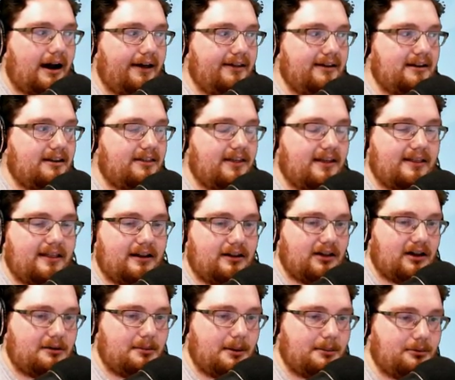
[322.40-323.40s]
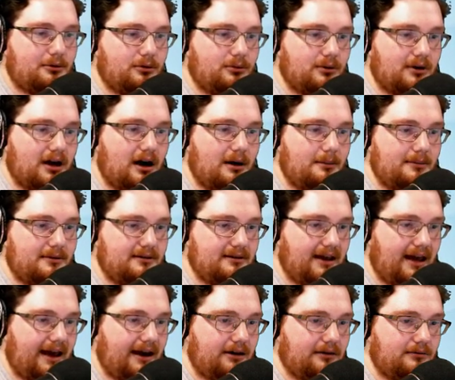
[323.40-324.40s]
I like to think that a lot of people will come
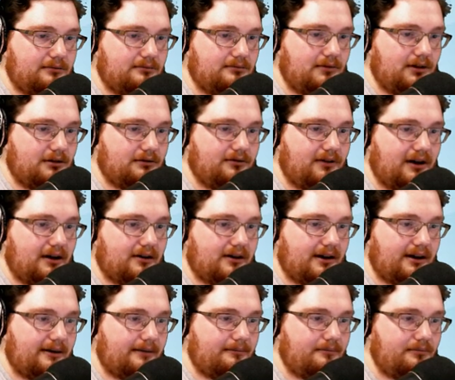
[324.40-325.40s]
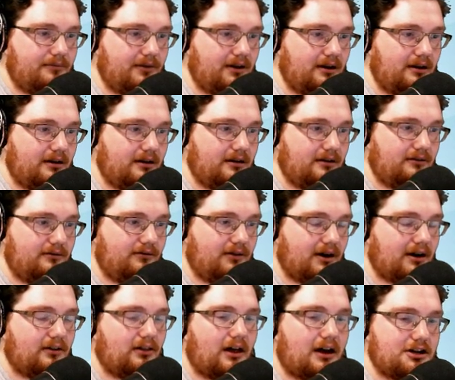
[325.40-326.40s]
down, you know, very, uh,
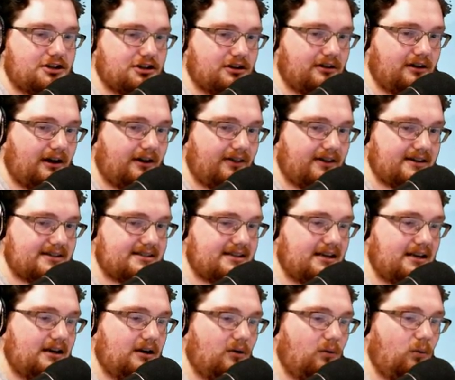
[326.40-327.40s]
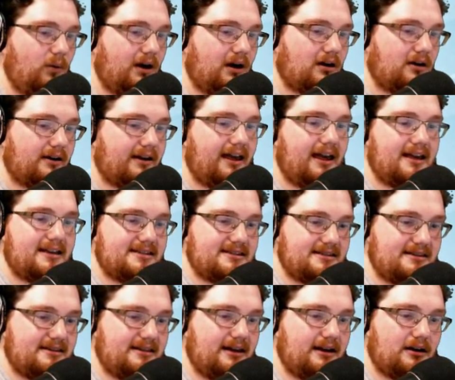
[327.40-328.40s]
very logically on this, where
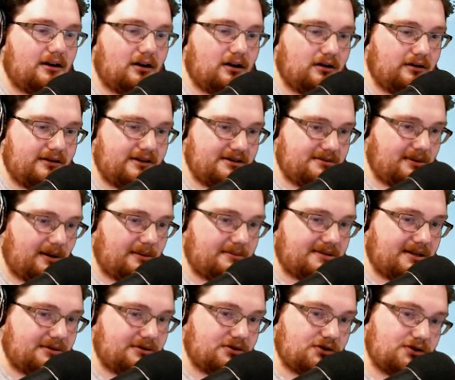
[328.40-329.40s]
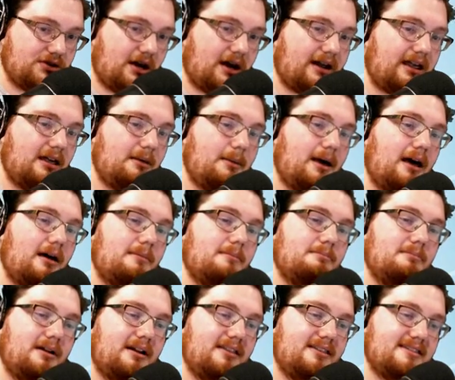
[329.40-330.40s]
yes, there are these problems I was just talking about,
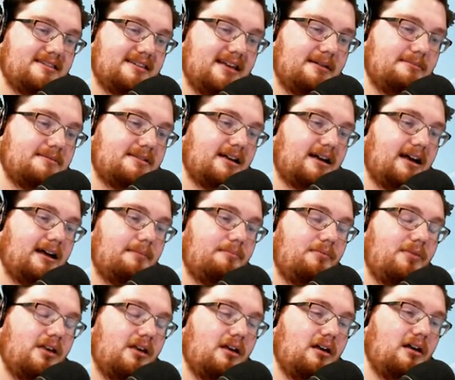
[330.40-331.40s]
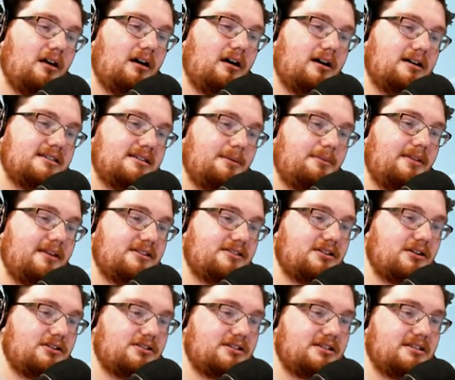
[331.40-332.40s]
but at the same time, uh, some of the
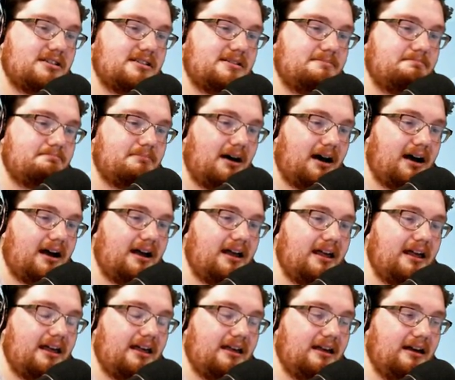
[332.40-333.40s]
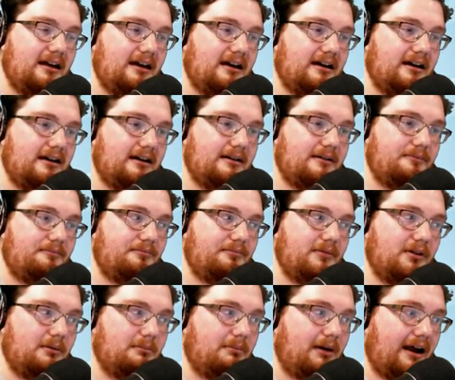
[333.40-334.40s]
assertions by, uh,
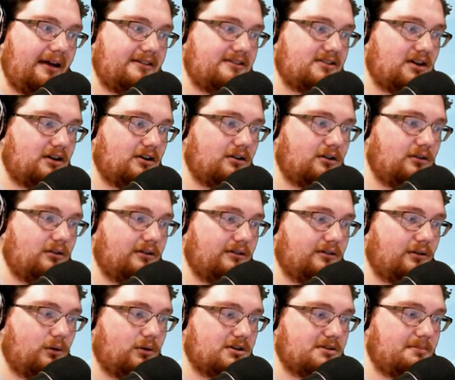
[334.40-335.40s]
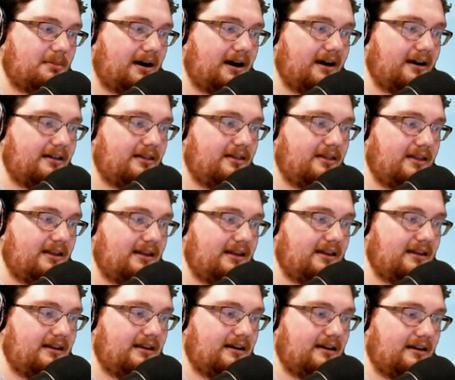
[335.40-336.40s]
you know, by this article, and of course by
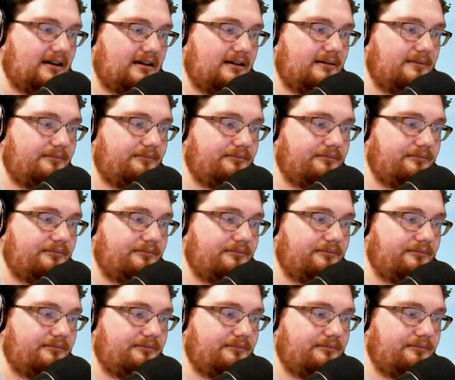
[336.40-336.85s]
the, uh,